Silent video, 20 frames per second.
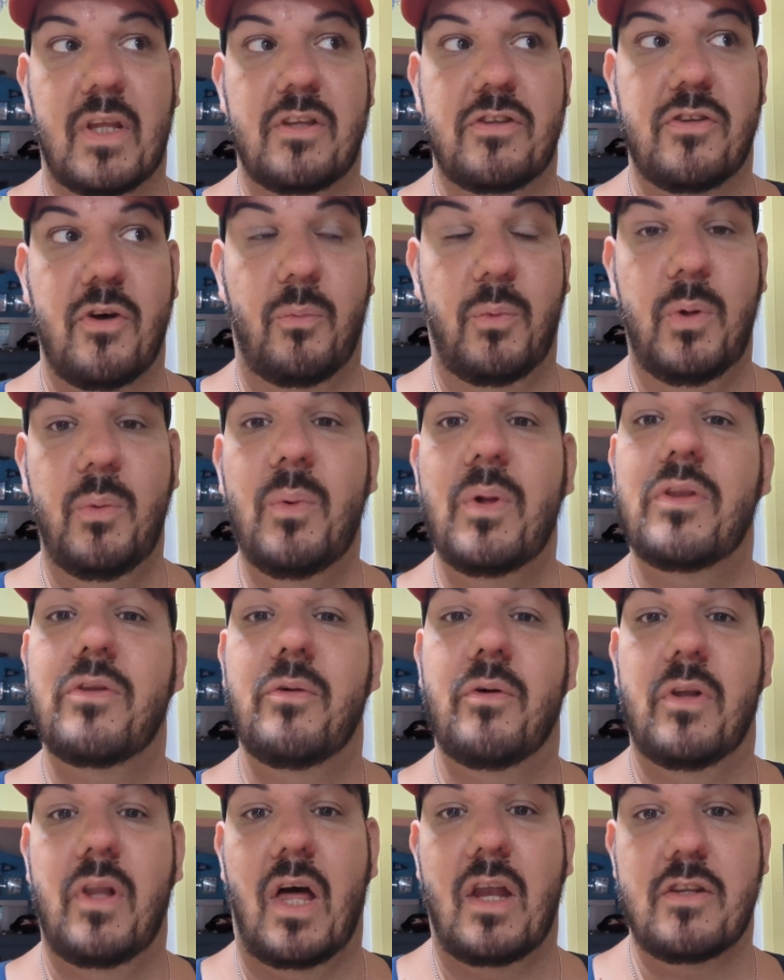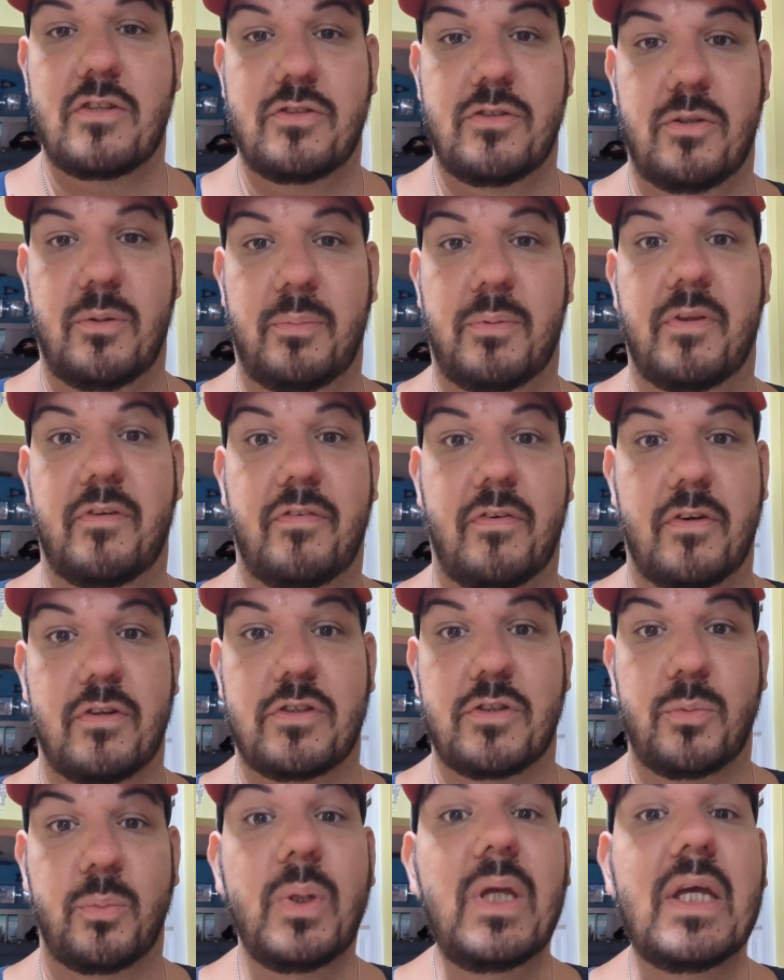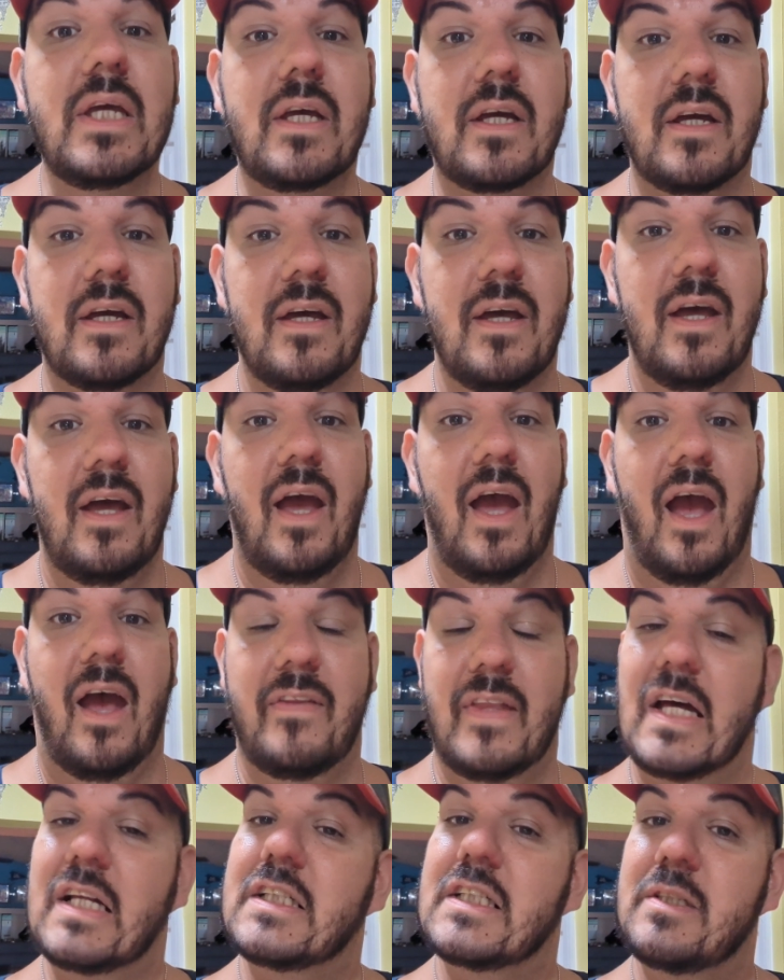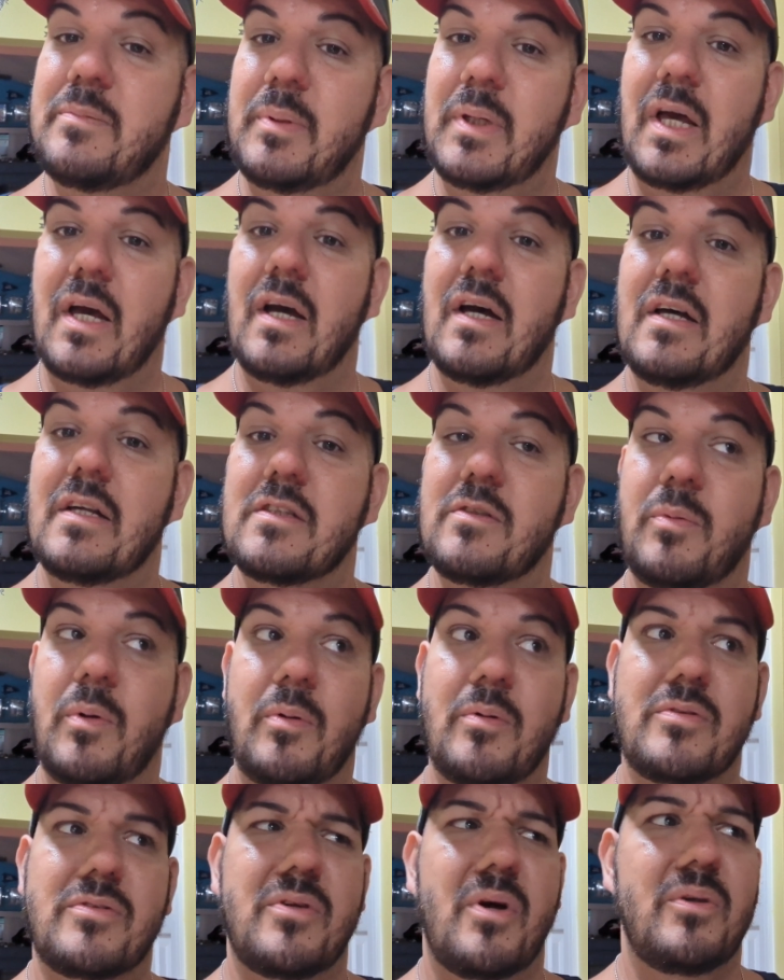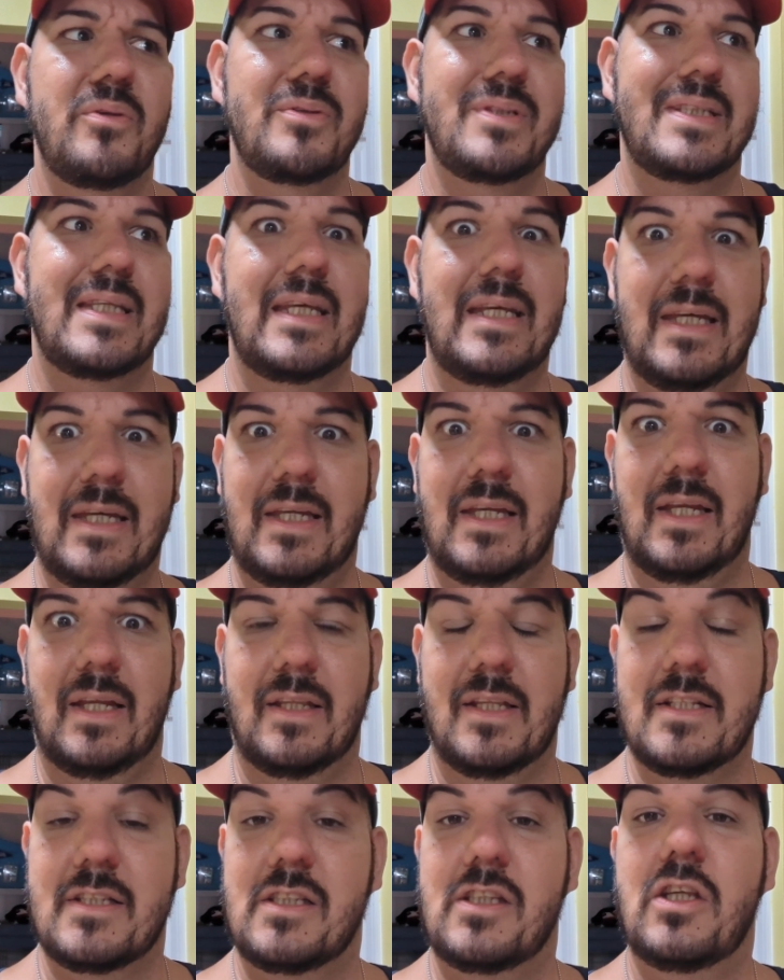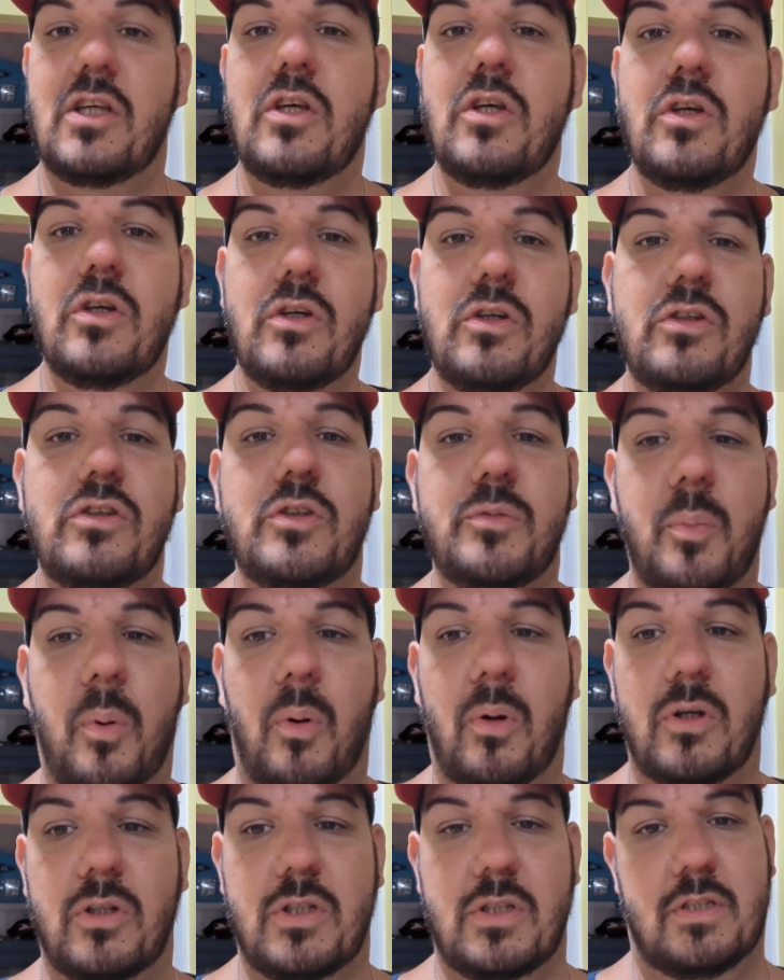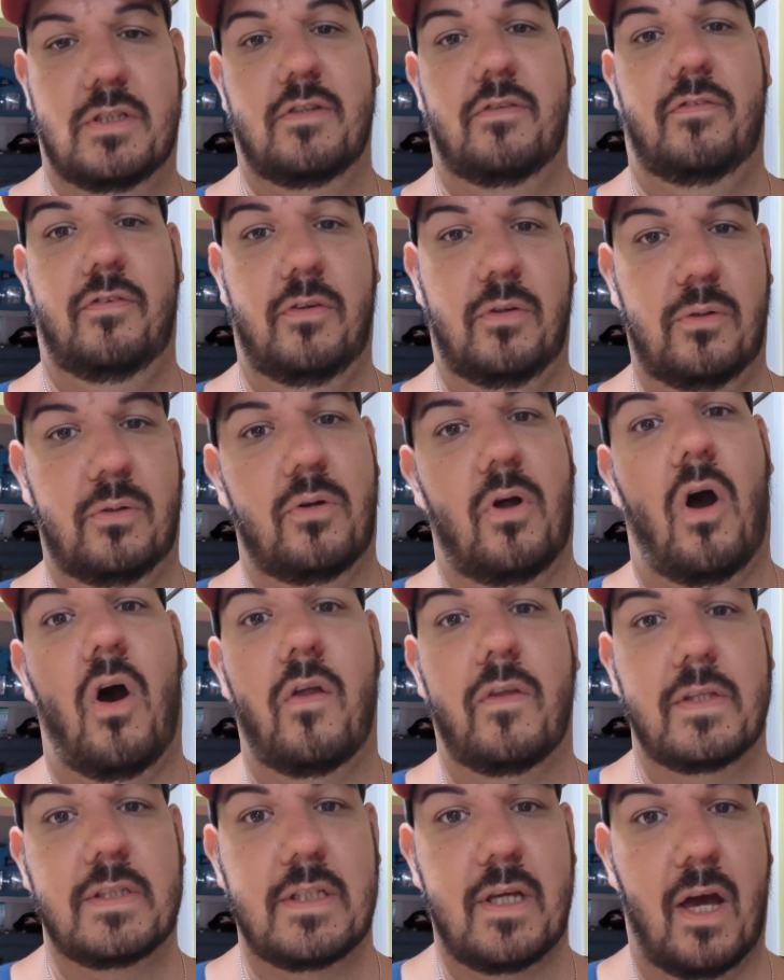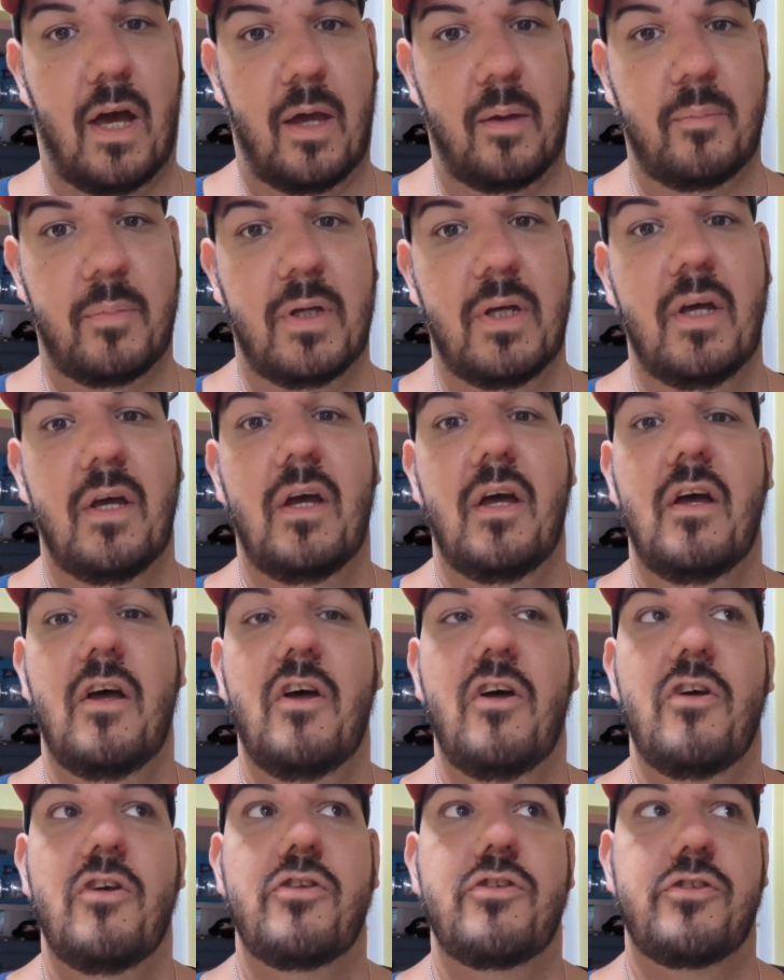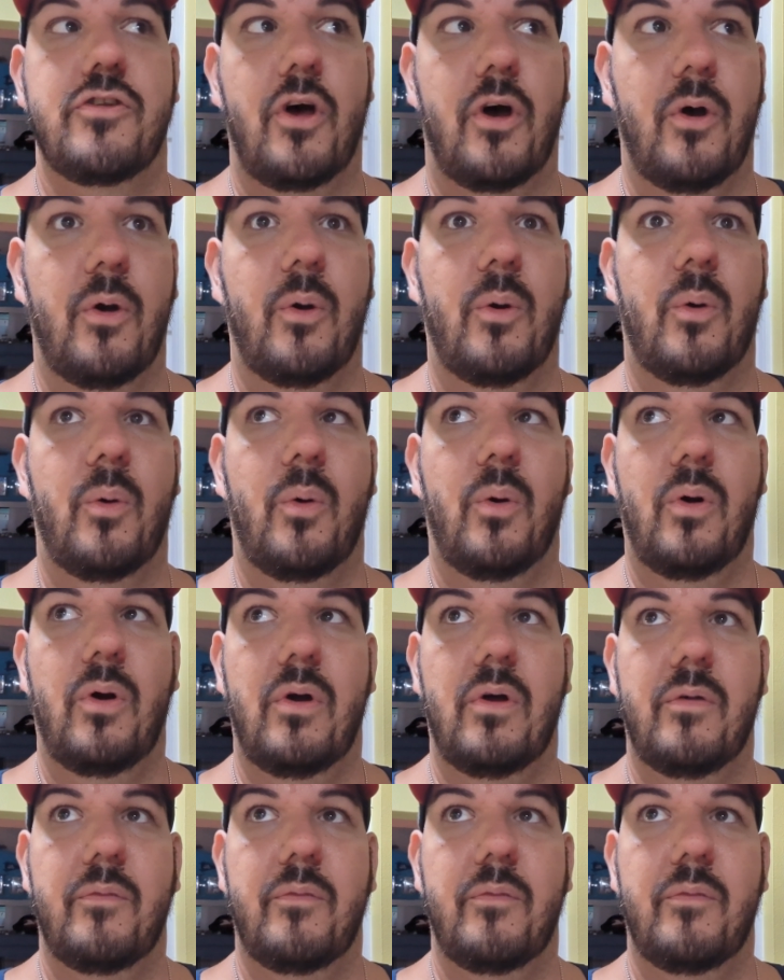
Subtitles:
So we went through a lot of soup the first week. And that's just because we were so used to eating these huge portions of food all the time. So